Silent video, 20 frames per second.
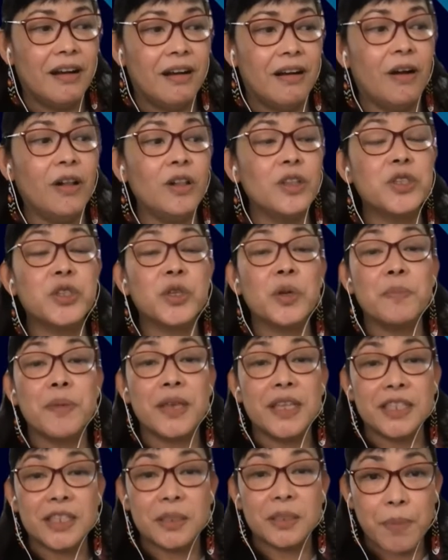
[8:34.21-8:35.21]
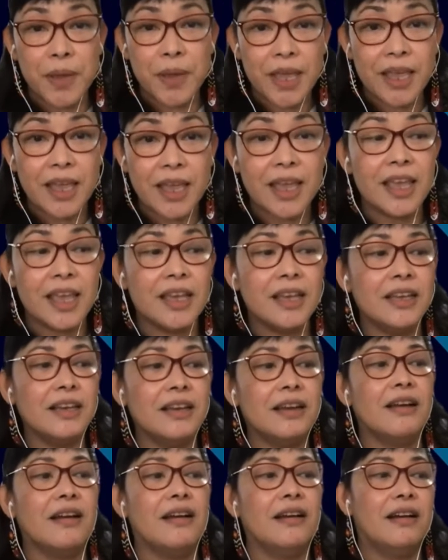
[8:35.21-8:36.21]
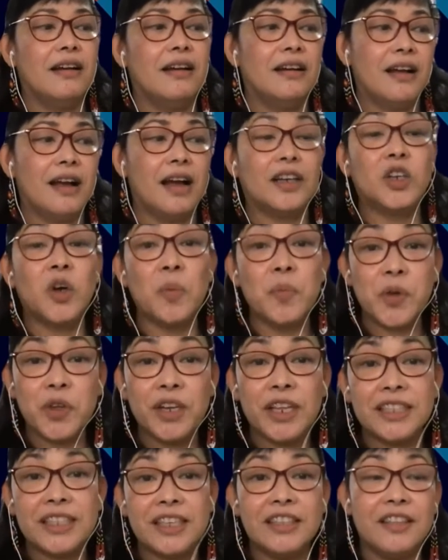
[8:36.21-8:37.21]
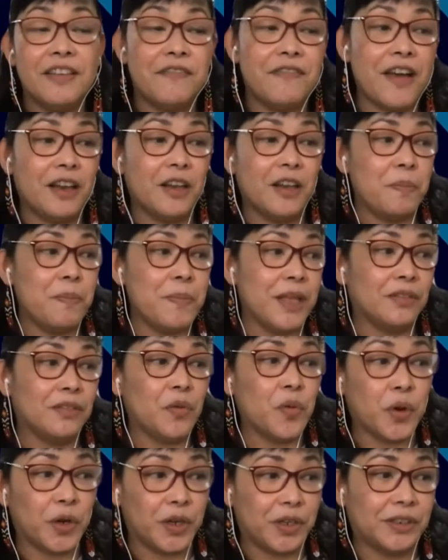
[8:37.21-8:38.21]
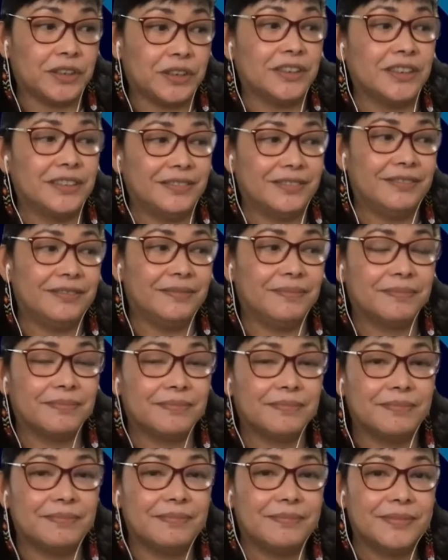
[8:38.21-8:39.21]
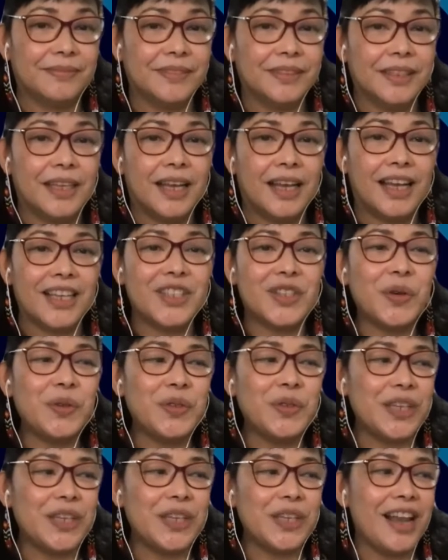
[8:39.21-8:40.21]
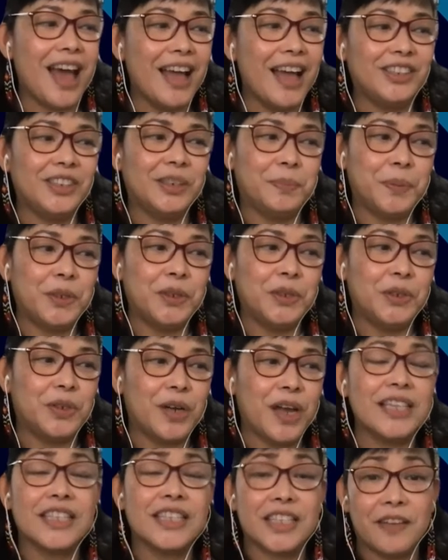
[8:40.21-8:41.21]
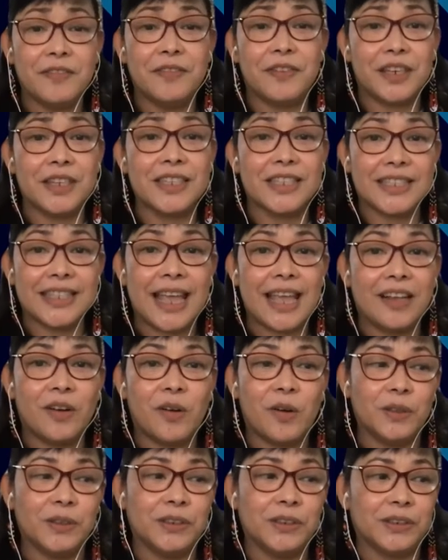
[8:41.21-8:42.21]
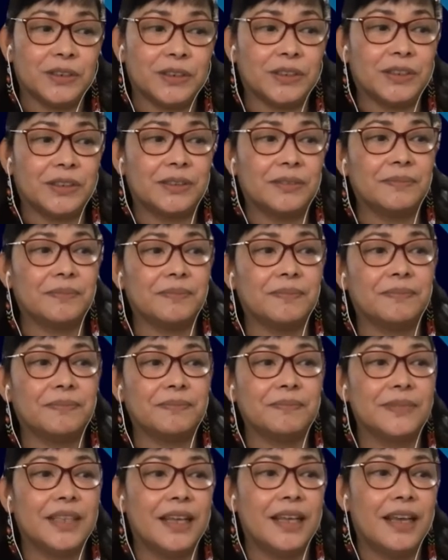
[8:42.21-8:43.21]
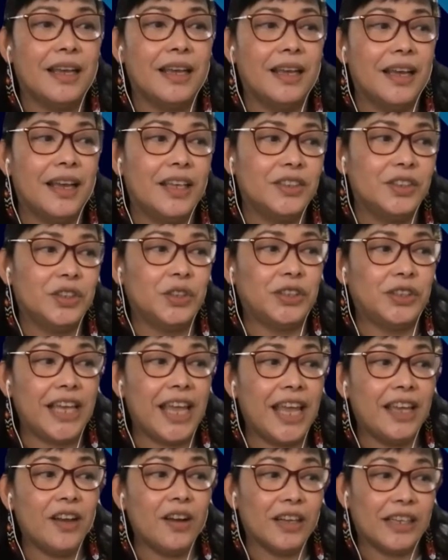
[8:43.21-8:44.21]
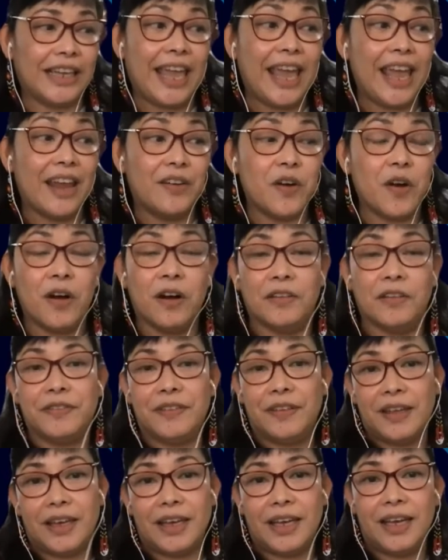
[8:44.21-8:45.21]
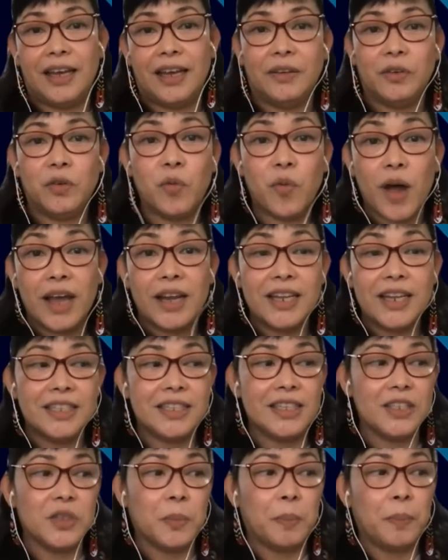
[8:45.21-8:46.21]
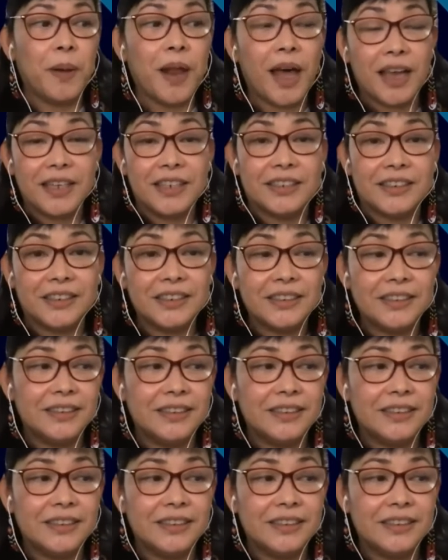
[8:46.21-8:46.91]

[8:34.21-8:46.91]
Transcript: also means being a community development worker. A social entrepreneur has several stakeholders to take care of. One is the supplier,